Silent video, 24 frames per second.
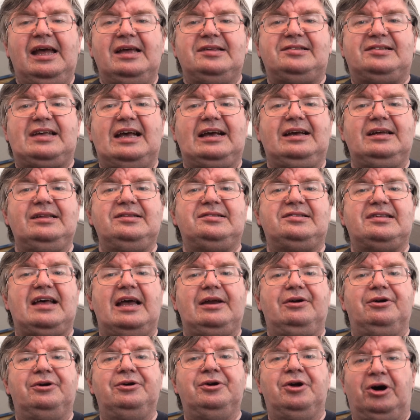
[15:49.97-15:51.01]
Second
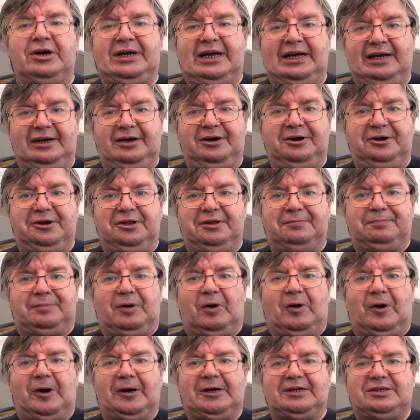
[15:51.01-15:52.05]
Sight are knocking it out of the
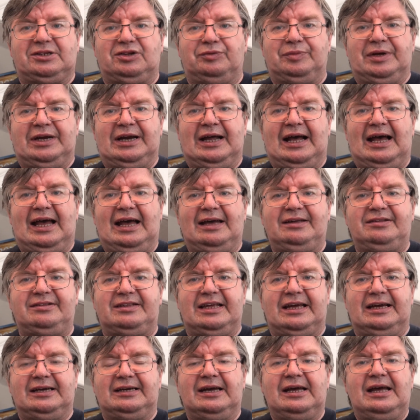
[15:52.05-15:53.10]
park at the minute, I
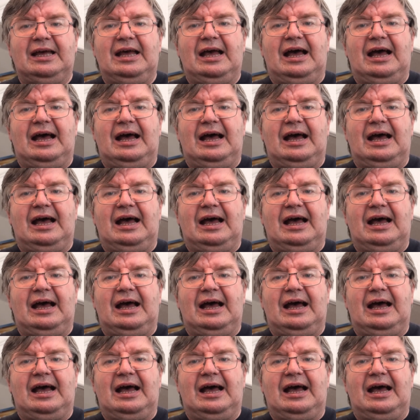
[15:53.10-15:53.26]
think.